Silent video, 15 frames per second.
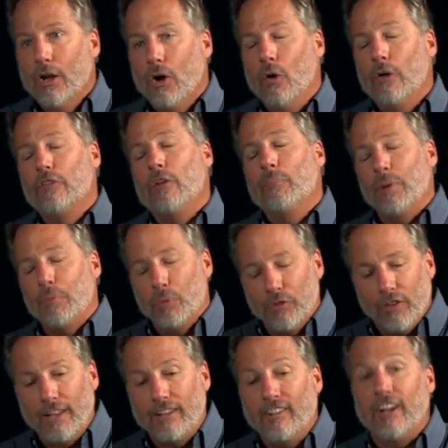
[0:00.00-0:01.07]
or some people would
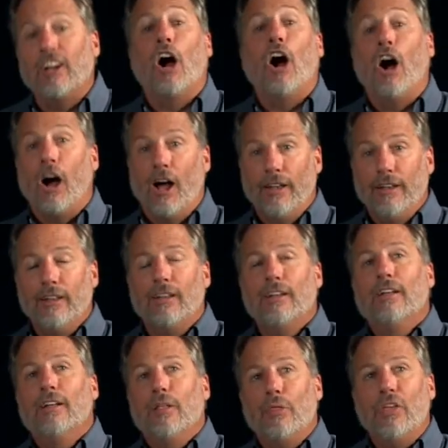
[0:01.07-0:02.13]
say Dagon,
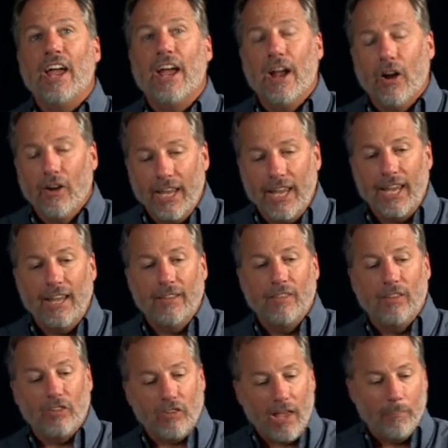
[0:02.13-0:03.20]
there in
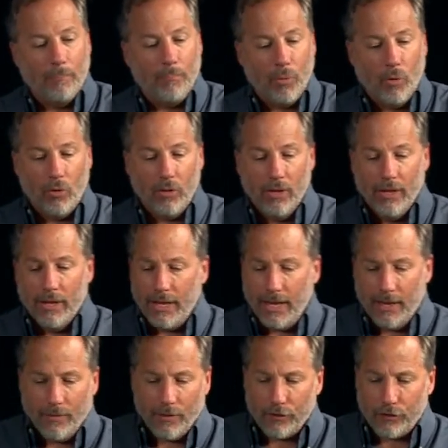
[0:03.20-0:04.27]
the temple
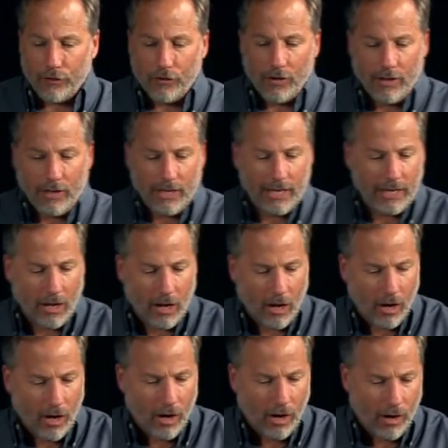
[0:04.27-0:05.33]
in the city
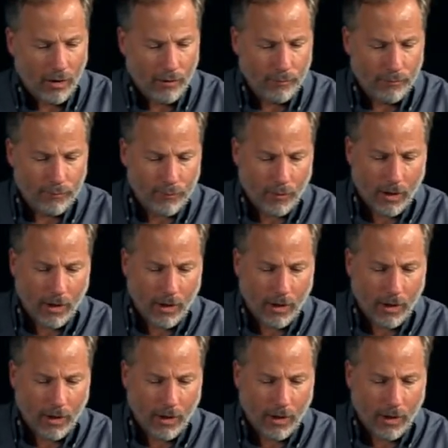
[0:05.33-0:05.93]
of